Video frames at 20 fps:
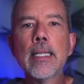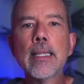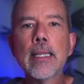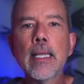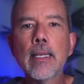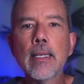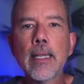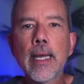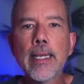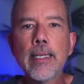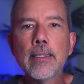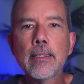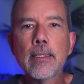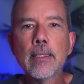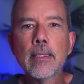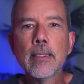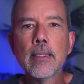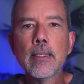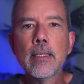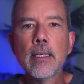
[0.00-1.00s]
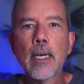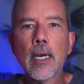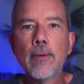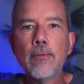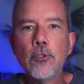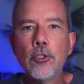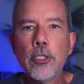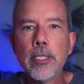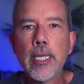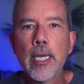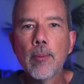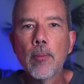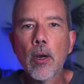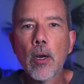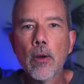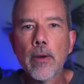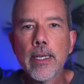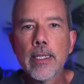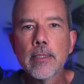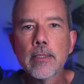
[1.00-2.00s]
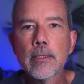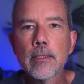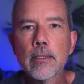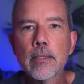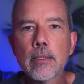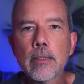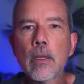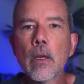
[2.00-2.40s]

the light of GMRS